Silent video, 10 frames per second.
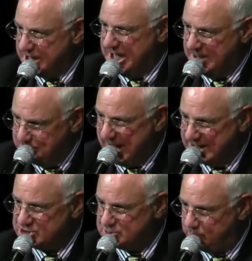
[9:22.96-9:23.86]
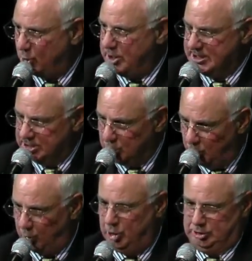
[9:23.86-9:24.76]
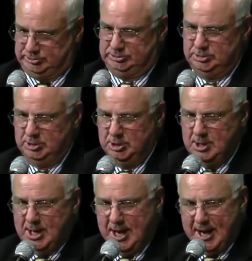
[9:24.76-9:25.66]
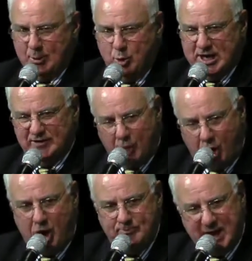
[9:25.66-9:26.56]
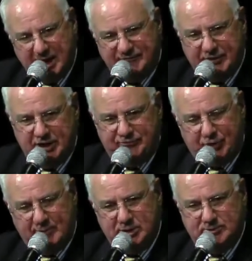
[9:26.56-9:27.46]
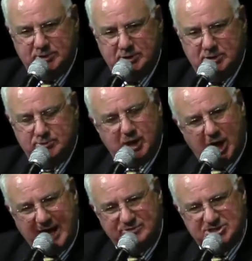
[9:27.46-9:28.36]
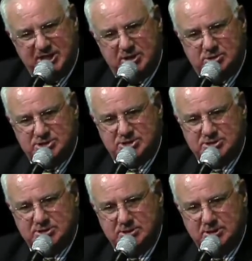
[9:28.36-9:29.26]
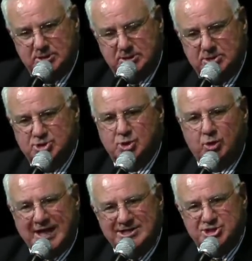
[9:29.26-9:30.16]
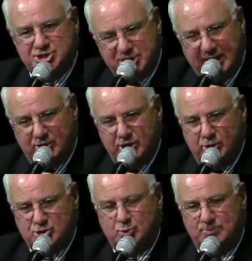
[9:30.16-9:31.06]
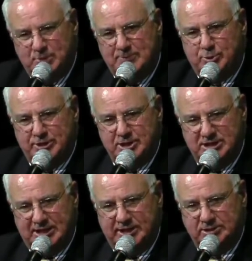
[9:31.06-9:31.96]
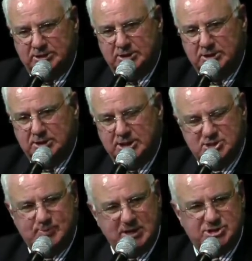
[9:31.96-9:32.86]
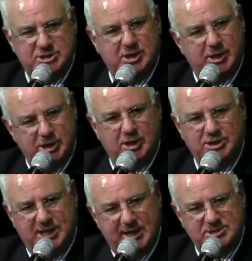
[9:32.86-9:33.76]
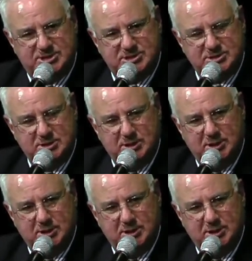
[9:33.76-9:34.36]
The best sport in the world. We have all benefited from it, the life skills, so let's share those with people that need it, especially our young kids.